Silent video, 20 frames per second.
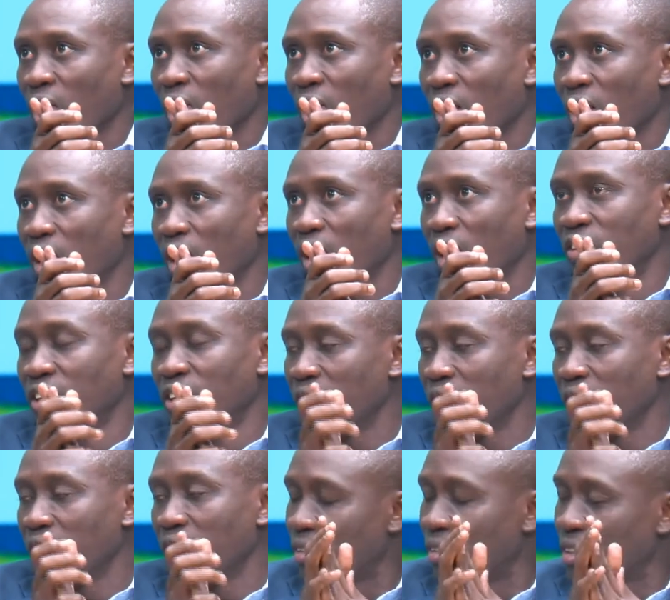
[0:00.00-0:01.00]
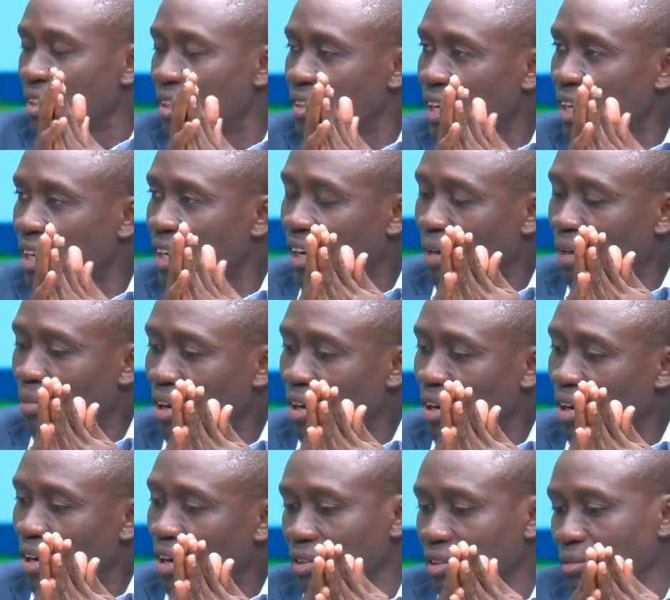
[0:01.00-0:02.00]
every year bi na ye
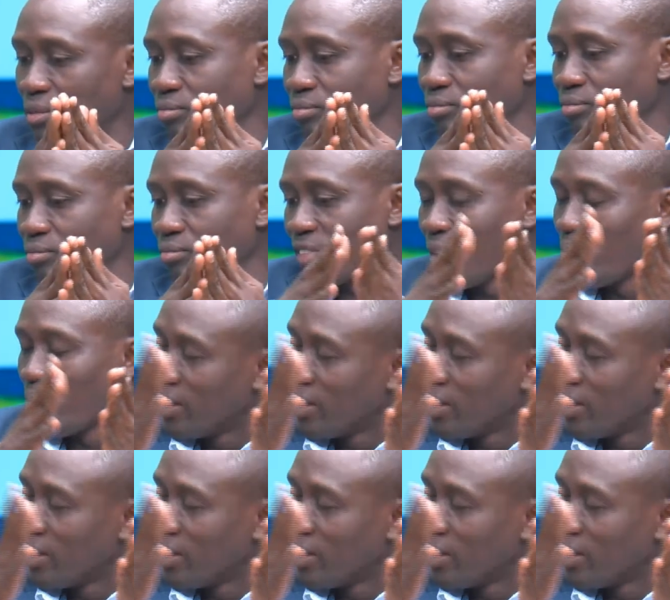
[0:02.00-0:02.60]
about 1